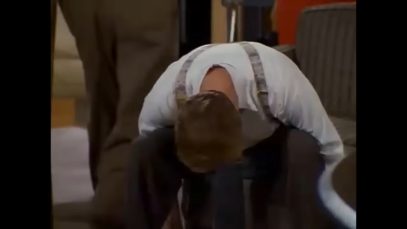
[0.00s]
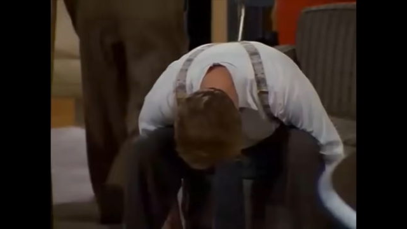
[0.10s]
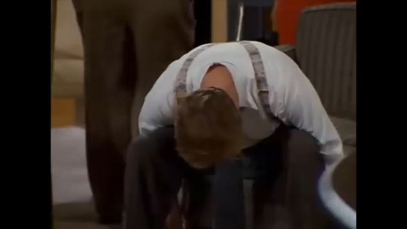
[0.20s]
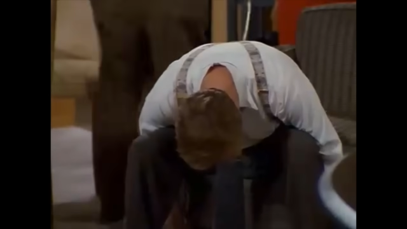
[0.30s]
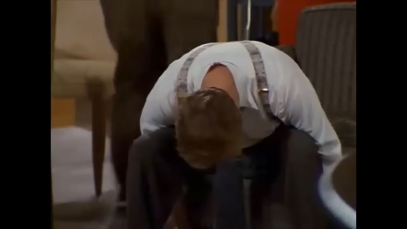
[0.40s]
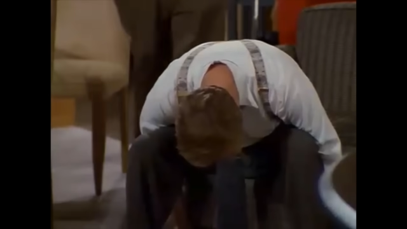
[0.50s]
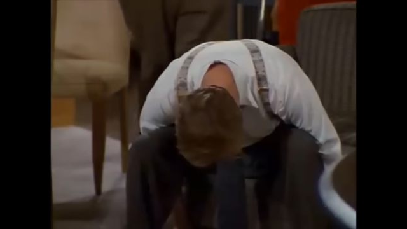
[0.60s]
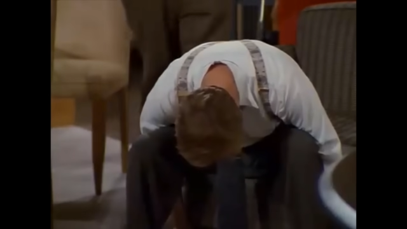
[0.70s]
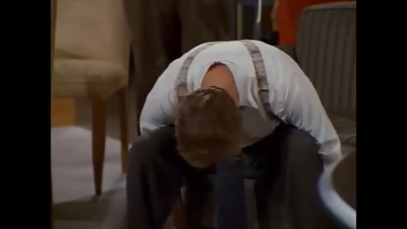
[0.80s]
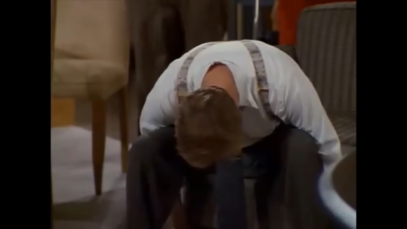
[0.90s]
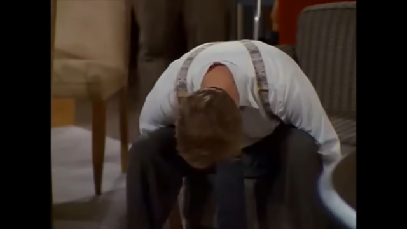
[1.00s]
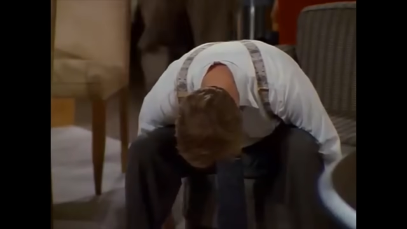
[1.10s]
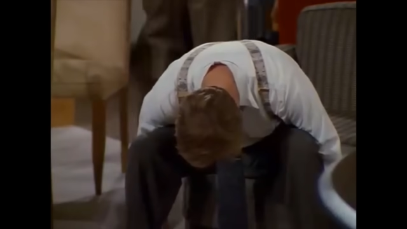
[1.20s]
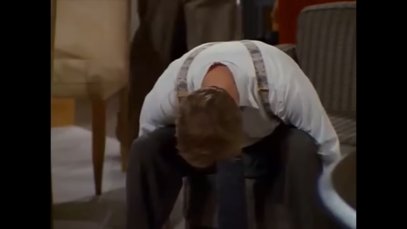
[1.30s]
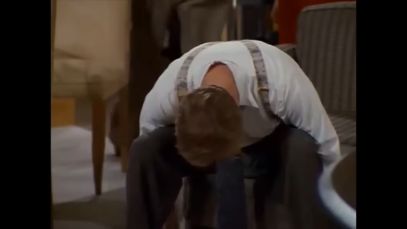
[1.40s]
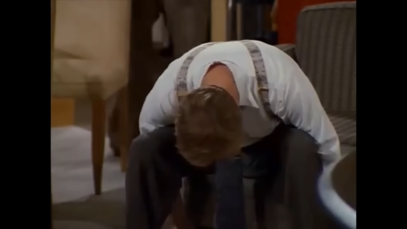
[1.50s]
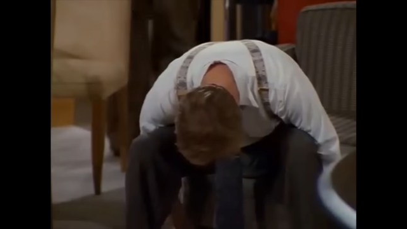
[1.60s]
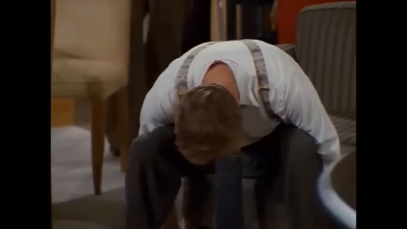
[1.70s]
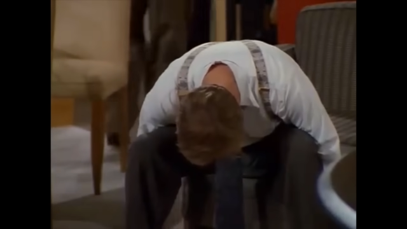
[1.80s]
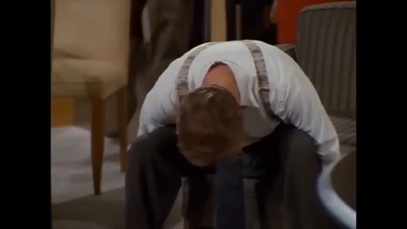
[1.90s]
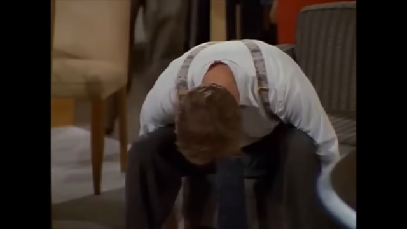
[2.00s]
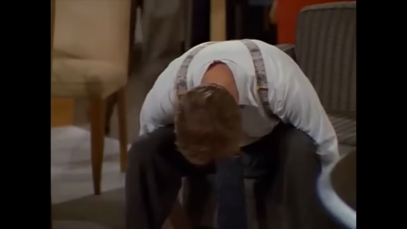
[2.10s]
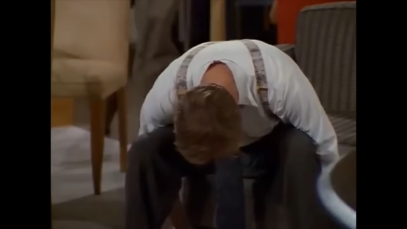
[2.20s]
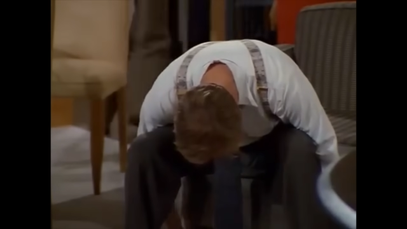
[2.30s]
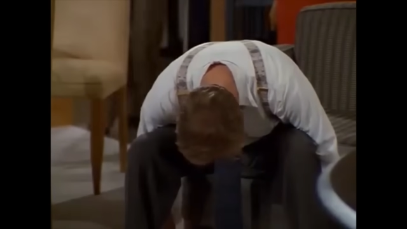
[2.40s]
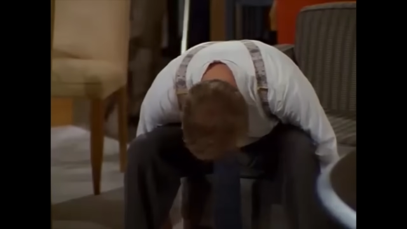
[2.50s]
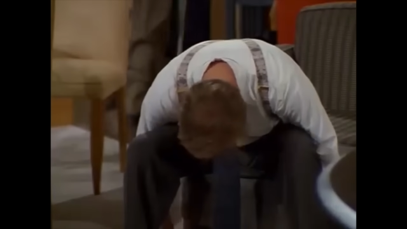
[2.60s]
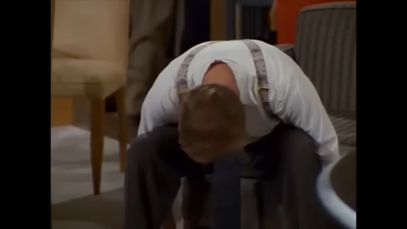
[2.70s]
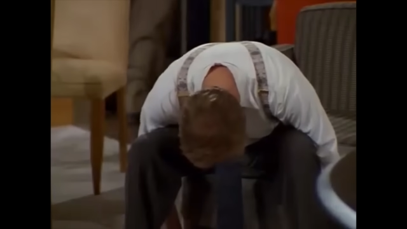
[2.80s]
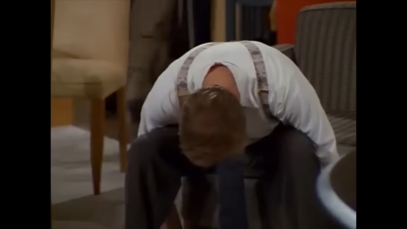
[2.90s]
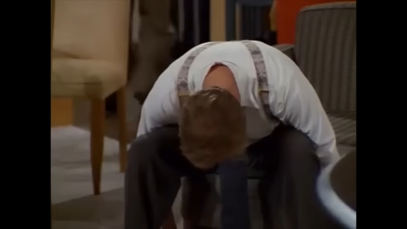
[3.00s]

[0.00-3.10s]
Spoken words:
Nobody's mouth can be seen.